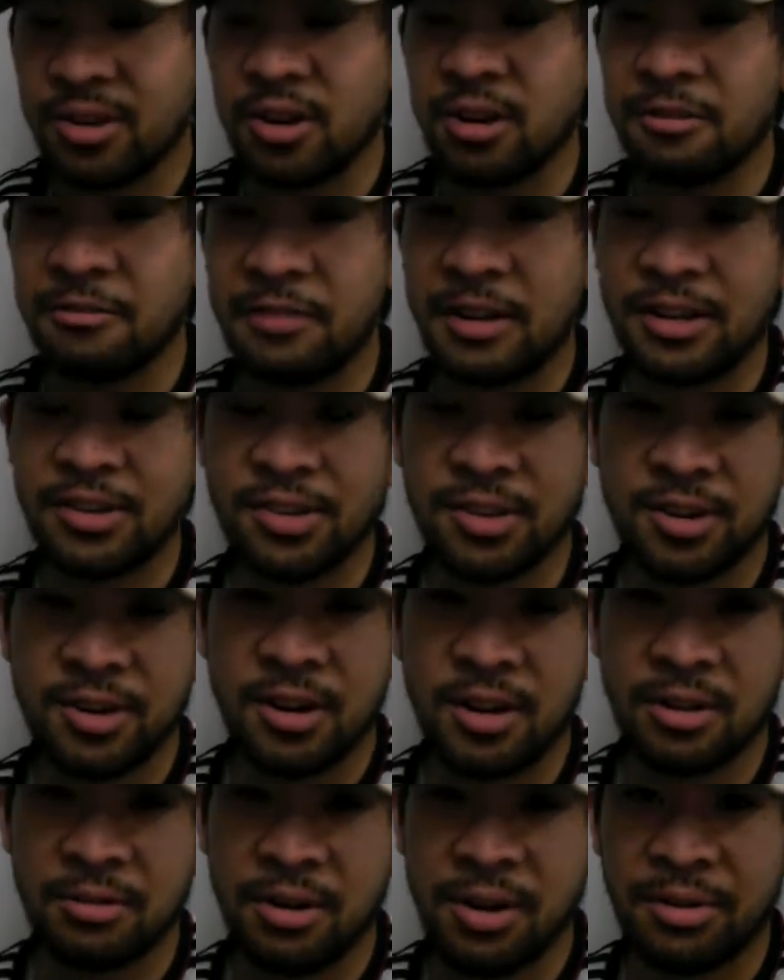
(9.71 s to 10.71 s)
are facing the
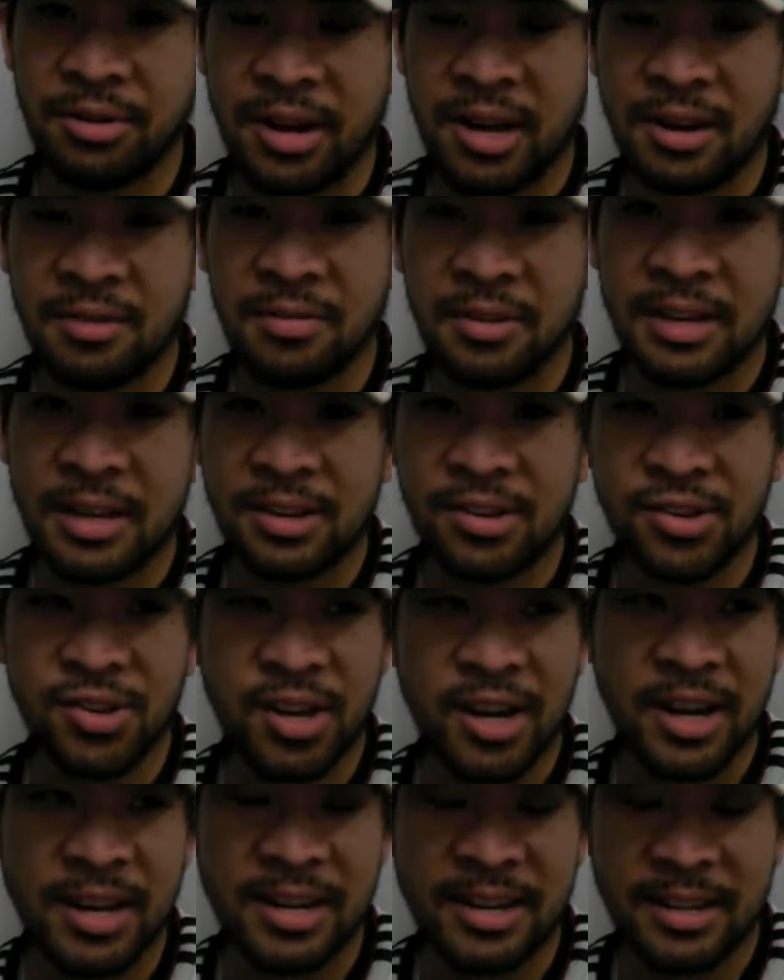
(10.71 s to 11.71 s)
Colorado Avalanche.
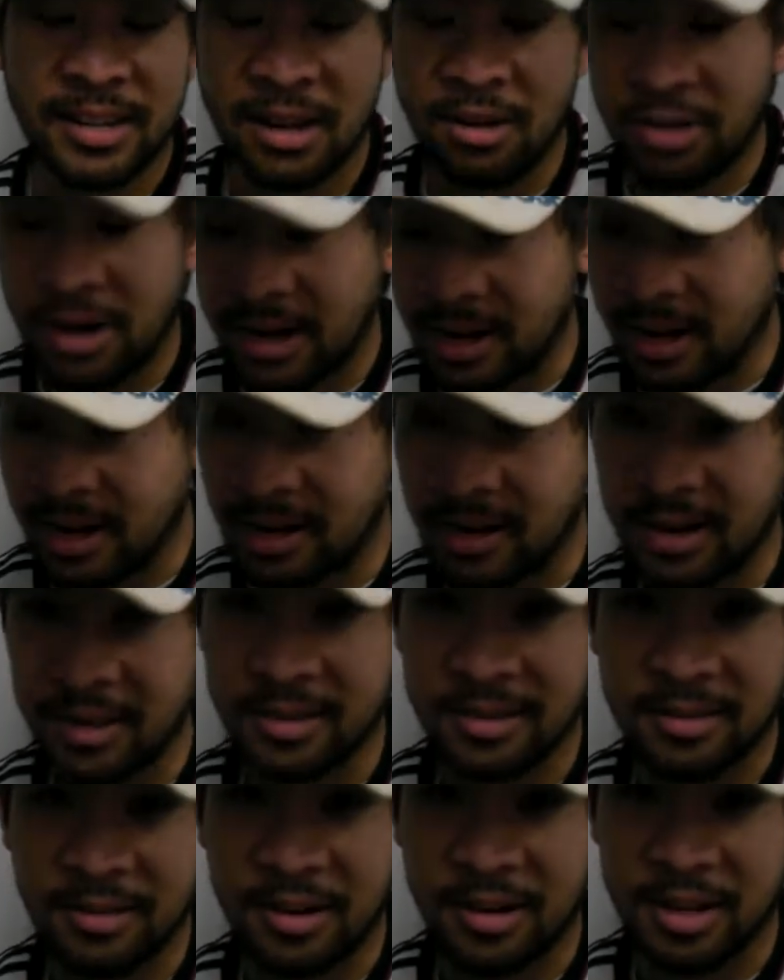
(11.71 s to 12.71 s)
I know I did not
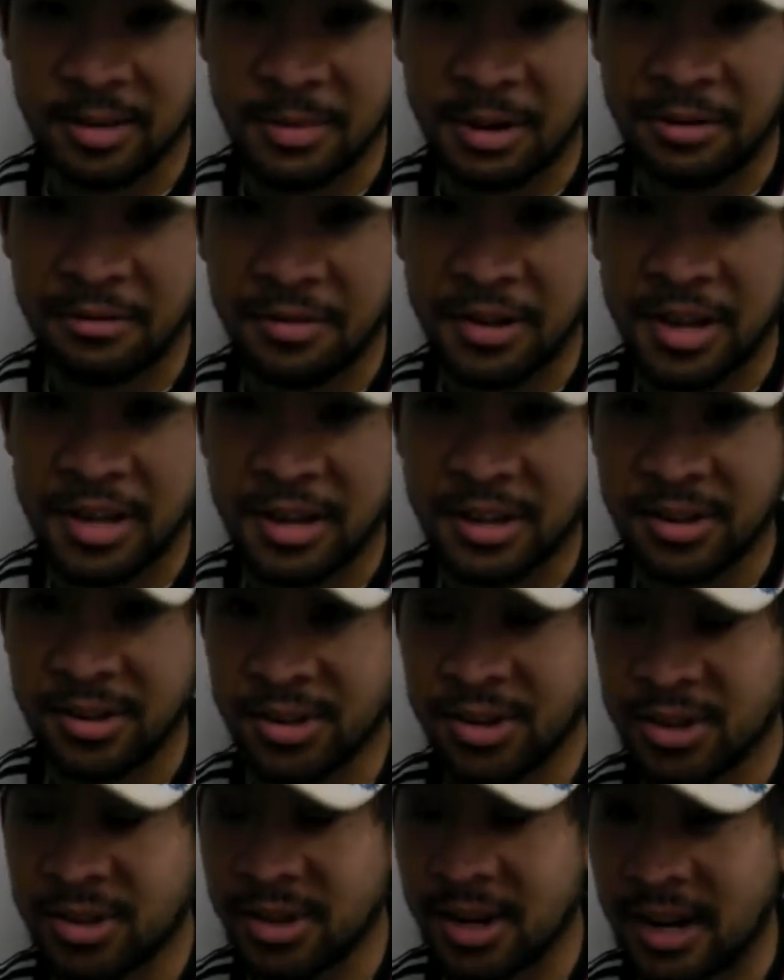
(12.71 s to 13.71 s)
get to talk about
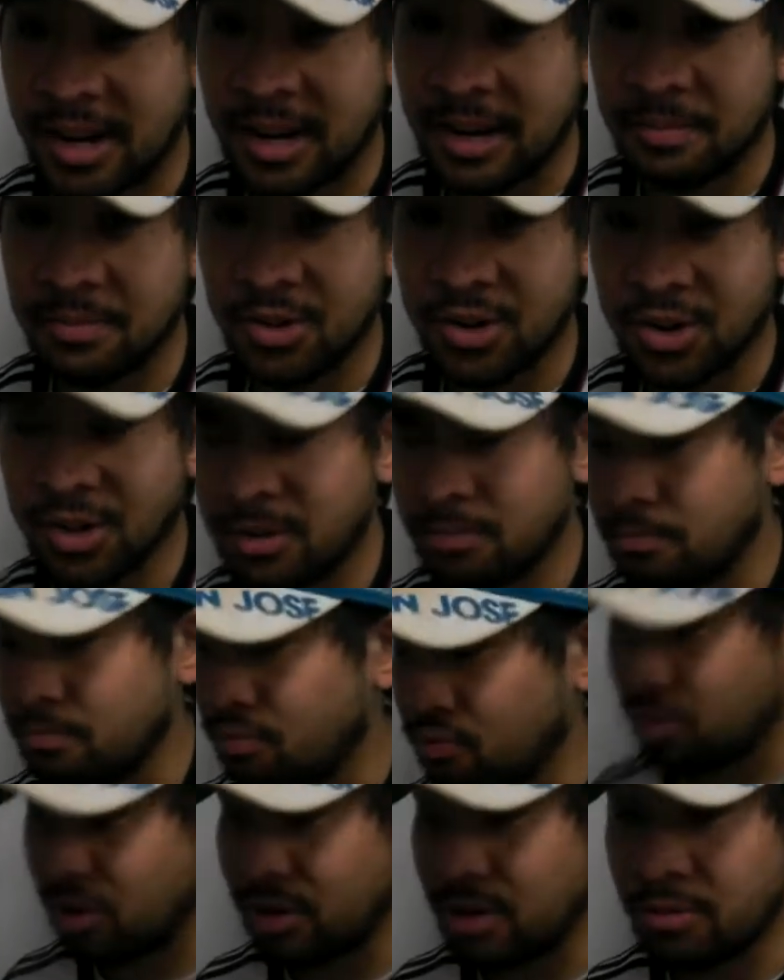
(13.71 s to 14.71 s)
Vegas. Time just
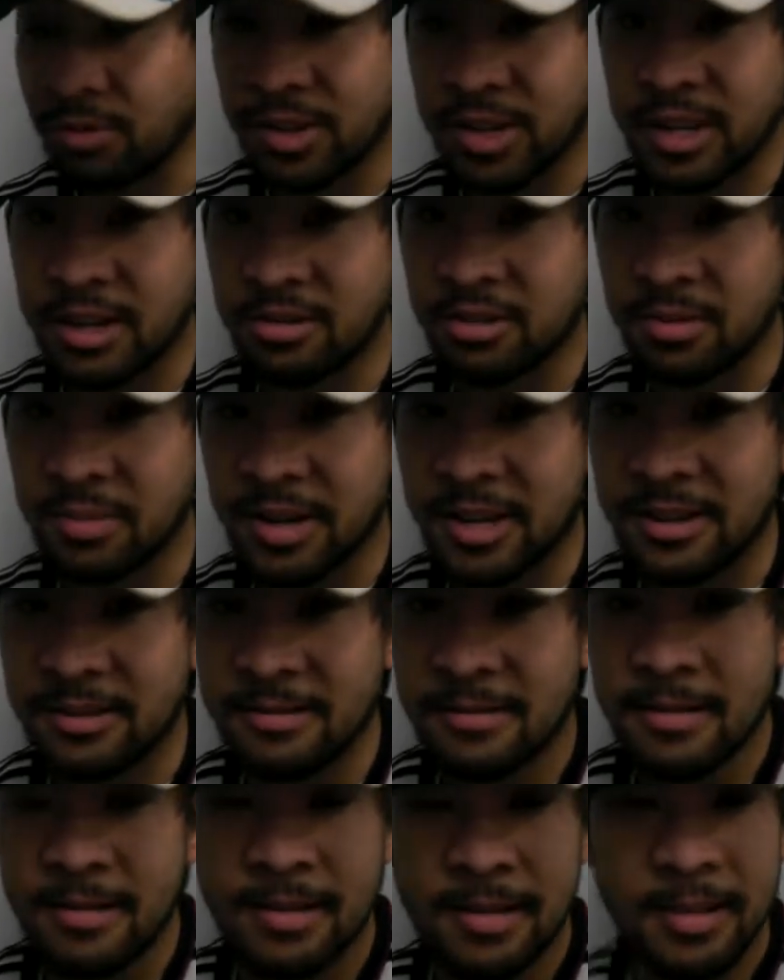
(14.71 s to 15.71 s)
really was killing me.
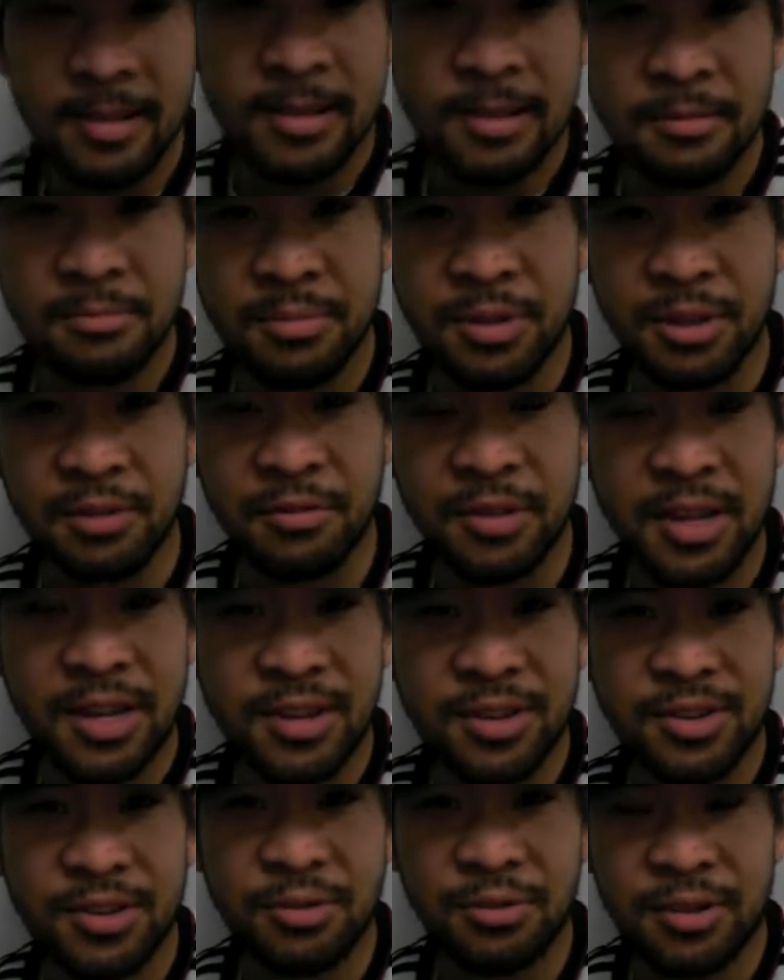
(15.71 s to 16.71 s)
But the
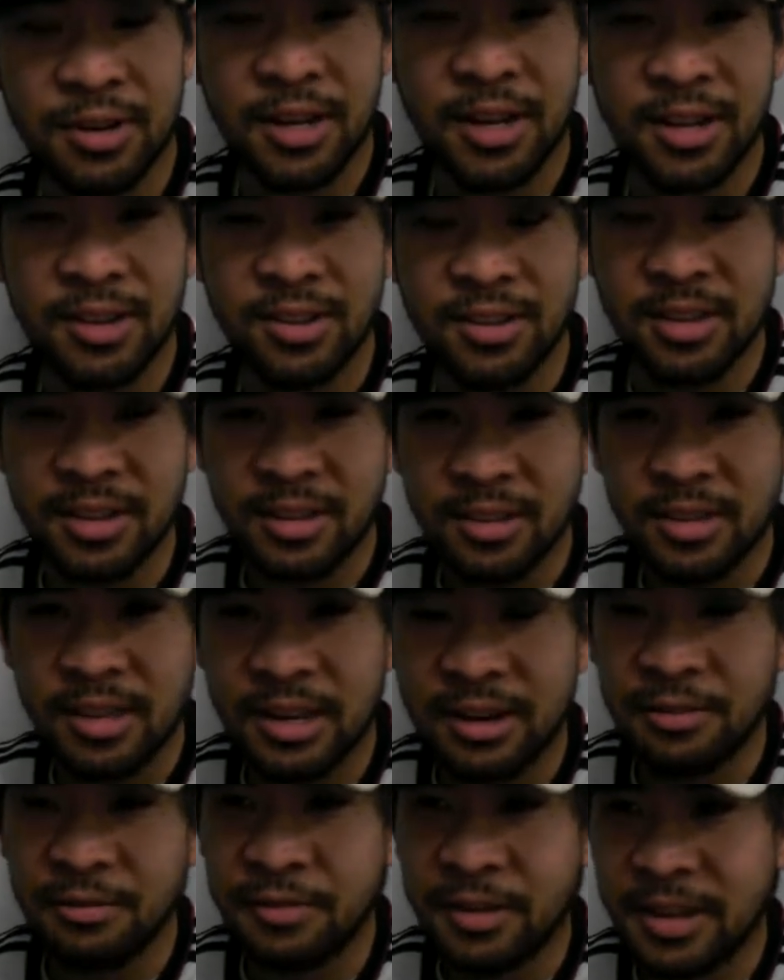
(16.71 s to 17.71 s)
Vegas Golden Knights,
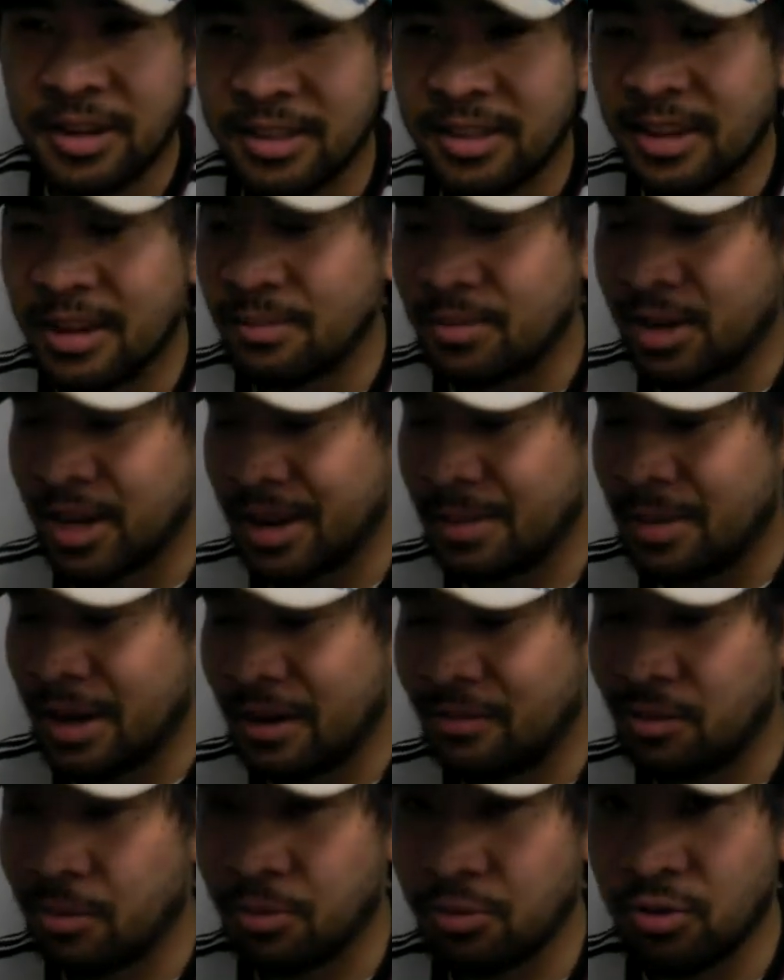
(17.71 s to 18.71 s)
they defeated them, came
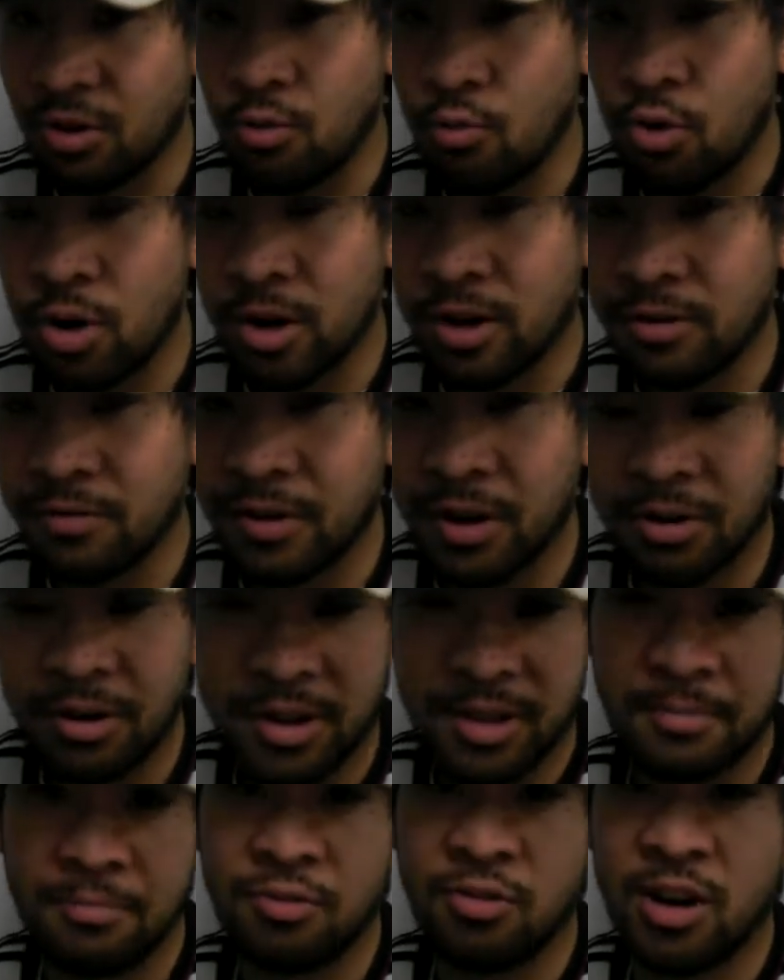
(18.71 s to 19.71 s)
back from 3-1, a
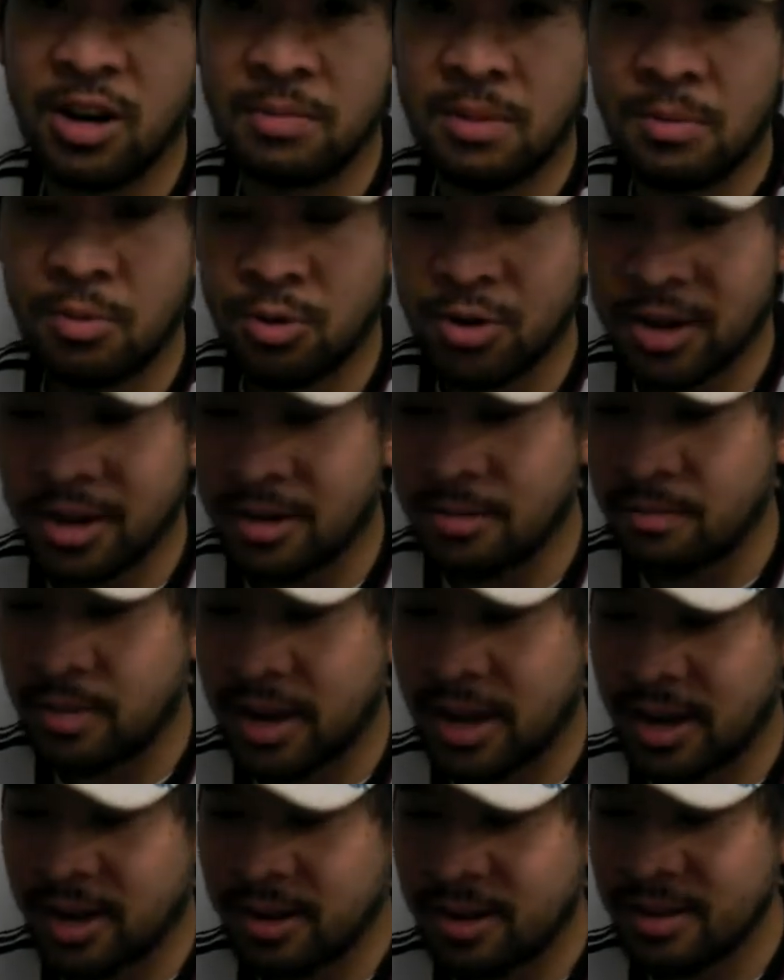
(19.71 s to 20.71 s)
very improbable
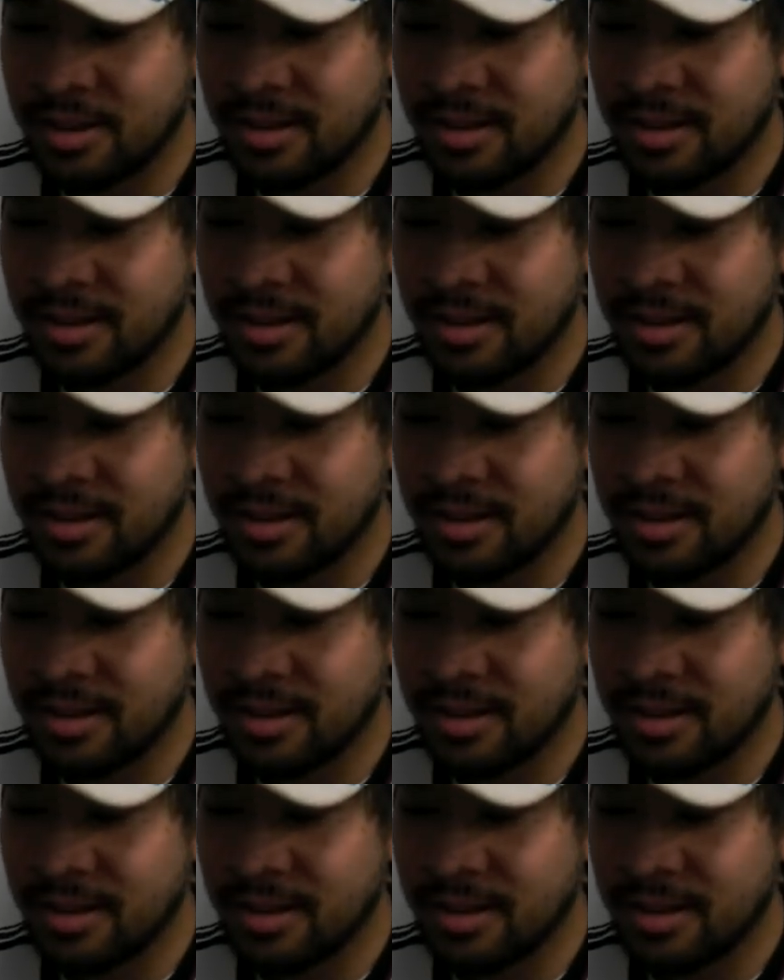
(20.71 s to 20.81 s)
comeback.